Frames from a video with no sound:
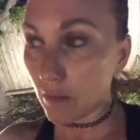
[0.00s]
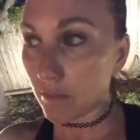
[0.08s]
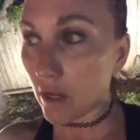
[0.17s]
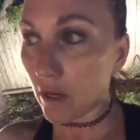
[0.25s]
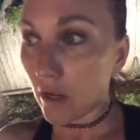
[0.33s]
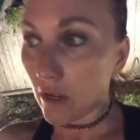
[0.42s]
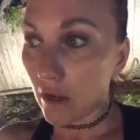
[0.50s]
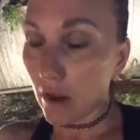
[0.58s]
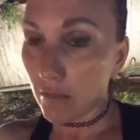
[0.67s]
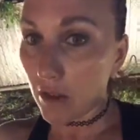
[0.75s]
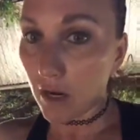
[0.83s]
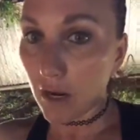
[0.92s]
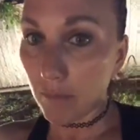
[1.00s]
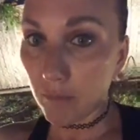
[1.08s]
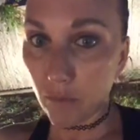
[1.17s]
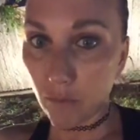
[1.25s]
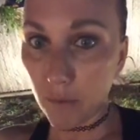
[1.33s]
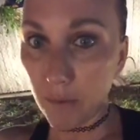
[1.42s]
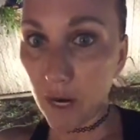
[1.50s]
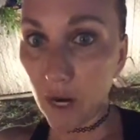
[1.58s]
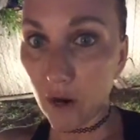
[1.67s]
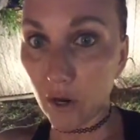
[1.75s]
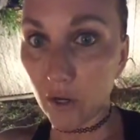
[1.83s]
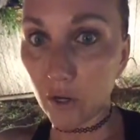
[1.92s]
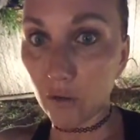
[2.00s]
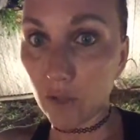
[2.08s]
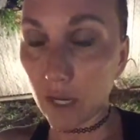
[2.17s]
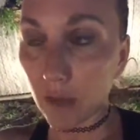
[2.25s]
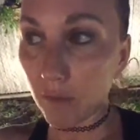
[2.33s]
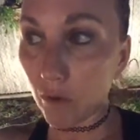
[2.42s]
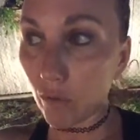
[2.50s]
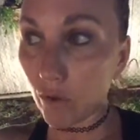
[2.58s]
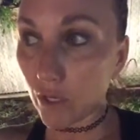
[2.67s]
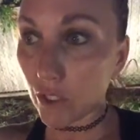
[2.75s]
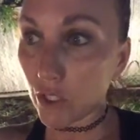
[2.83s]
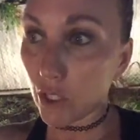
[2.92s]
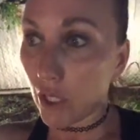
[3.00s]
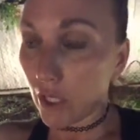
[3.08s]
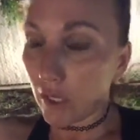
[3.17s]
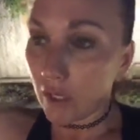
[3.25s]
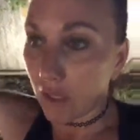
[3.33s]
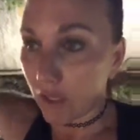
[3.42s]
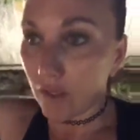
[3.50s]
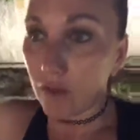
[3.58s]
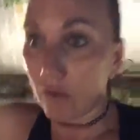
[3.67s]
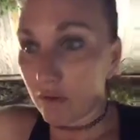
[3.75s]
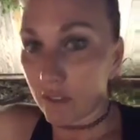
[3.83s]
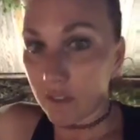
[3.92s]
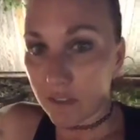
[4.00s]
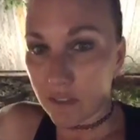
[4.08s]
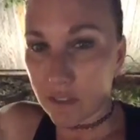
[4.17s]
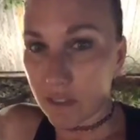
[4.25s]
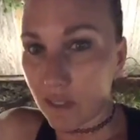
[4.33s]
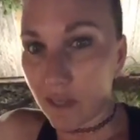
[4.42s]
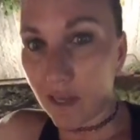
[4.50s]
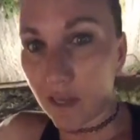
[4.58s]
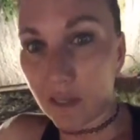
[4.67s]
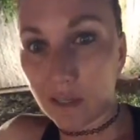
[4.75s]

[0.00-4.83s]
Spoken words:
I'm not an apple or a pear, you know, like I'm an orange, you know? And it's just like,